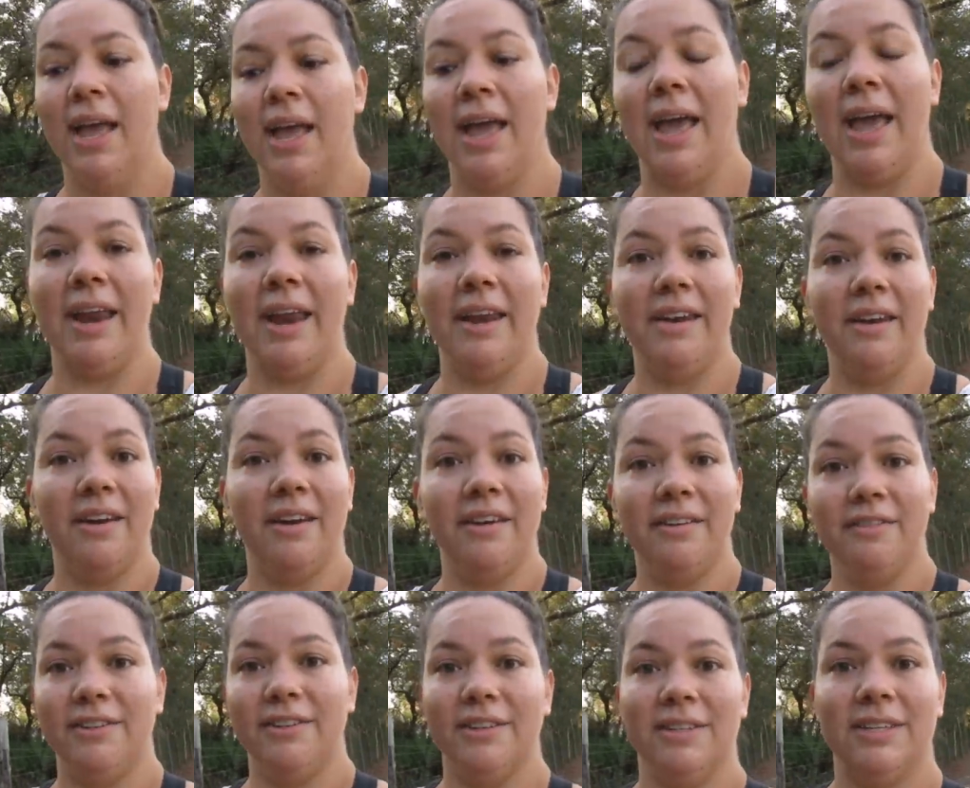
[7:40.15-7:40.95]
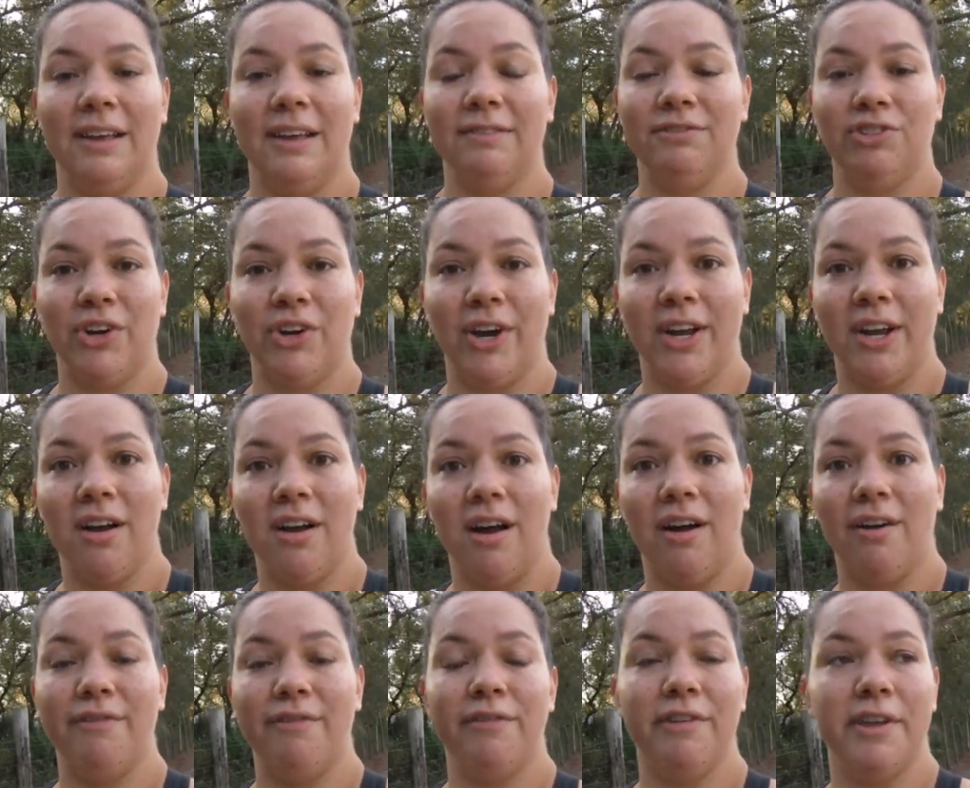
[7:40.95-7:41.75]
and none of us have drank
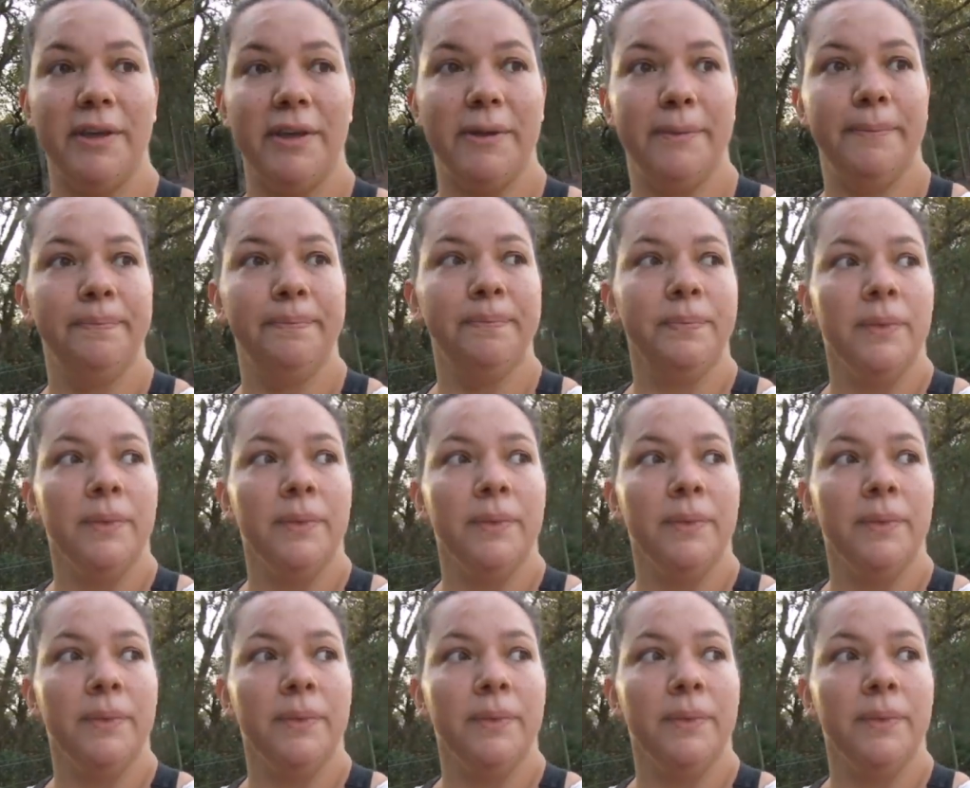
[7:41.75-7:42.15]
coffee